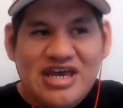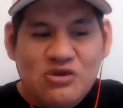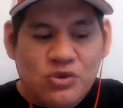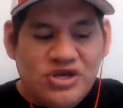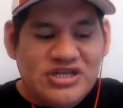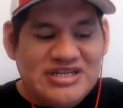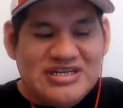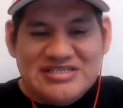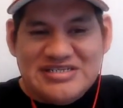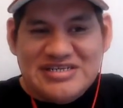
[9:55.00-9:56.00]
And what it
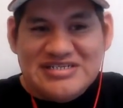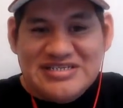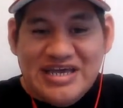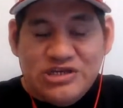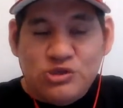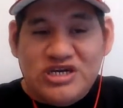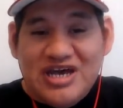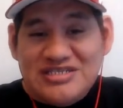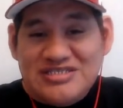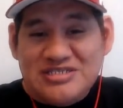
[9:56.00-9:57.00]
is is they do
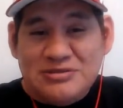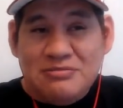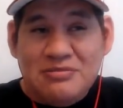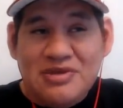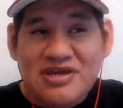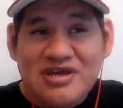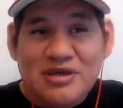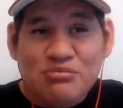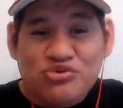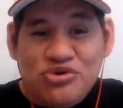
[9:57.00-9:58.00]
custom
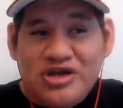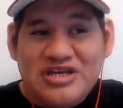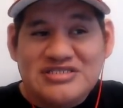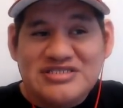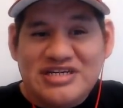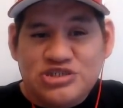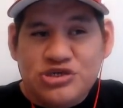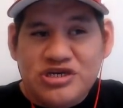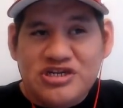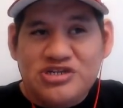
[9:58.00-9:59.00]
products that you
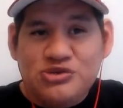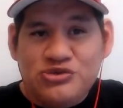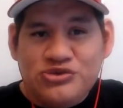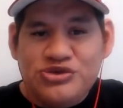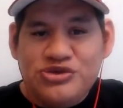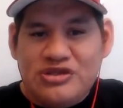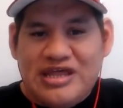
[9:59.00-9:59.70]
can do through your